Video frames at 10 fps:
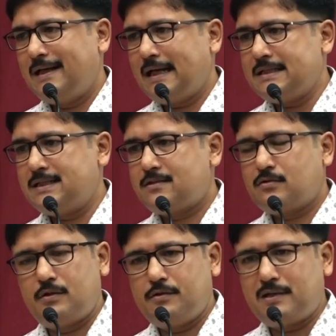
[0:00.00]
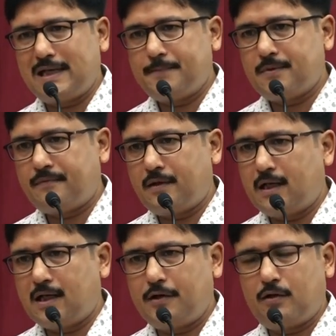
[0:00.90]
I just told you Times of
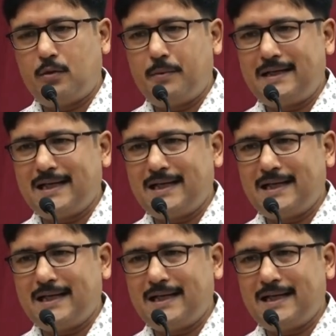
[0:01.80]
India or Economic